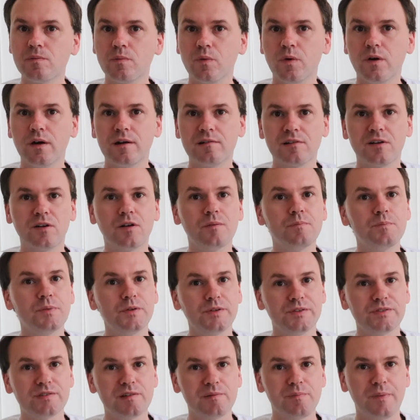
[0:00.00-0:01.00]
what are called
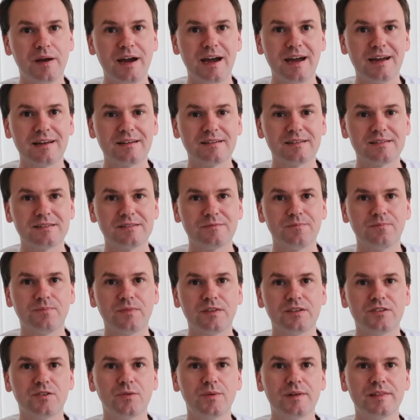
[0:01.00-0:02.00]
booster packs.
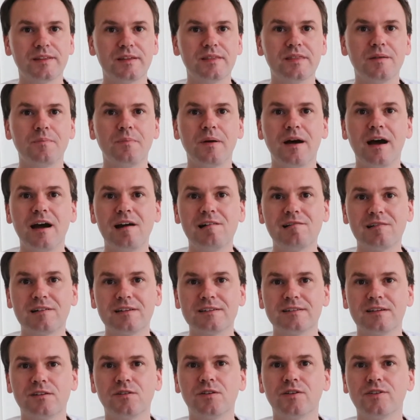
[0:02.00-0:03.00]
So within the
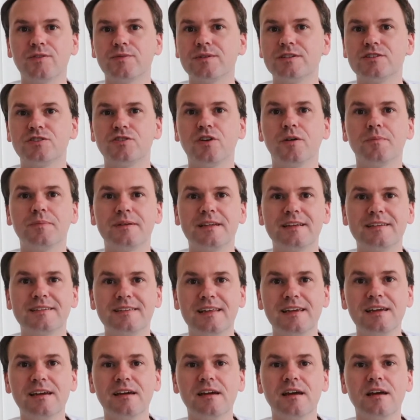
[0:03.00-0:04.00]
parks and also at Shop
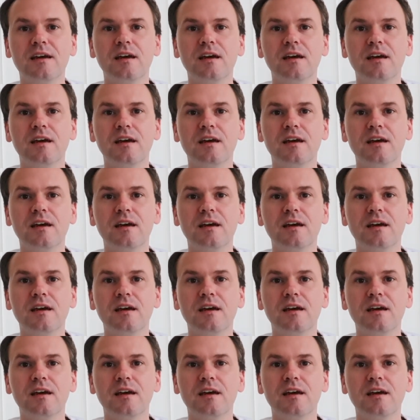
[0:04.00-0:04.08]
Disney,